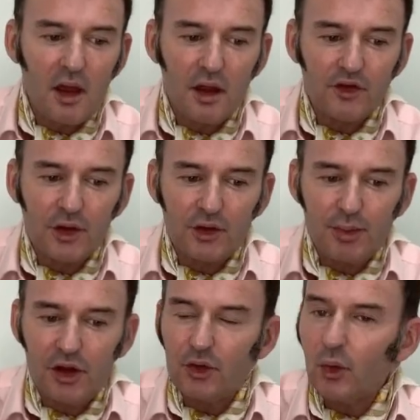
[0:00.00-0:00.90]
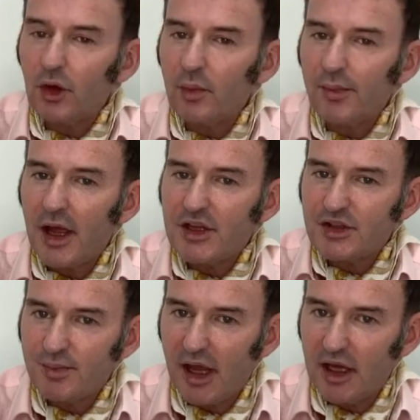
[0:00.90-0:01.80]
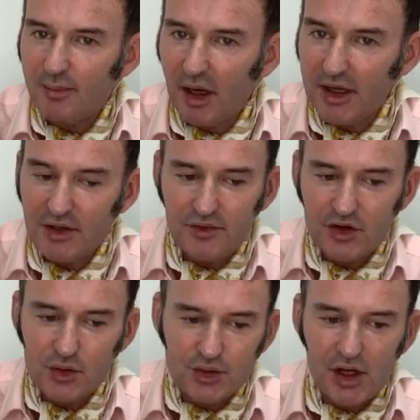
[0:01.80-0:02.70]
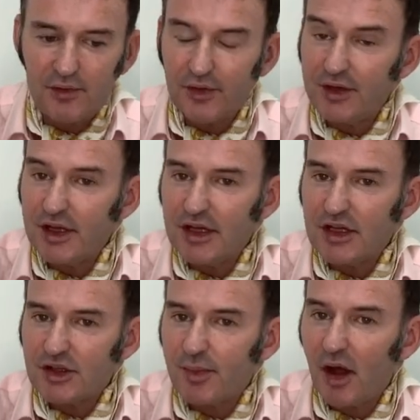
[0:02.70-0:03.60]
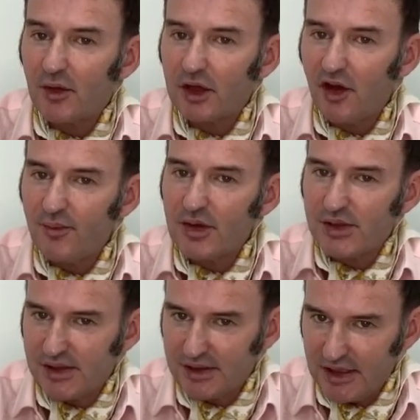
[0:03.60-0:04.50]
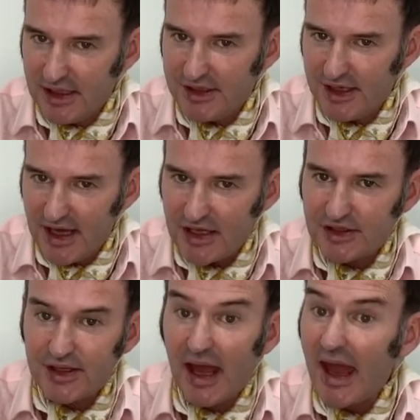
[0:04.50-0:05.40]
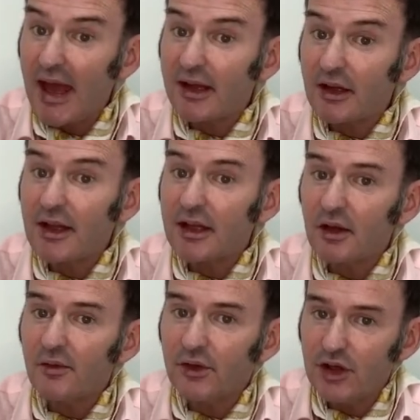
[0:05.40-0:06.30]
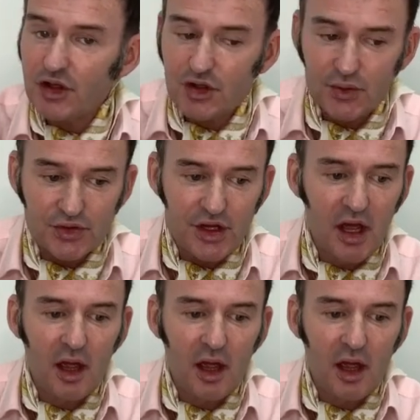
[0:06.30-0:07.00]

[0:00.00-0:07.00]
So it appears all the complaints made by individuals over the years about the government and ETS and the handling of the issues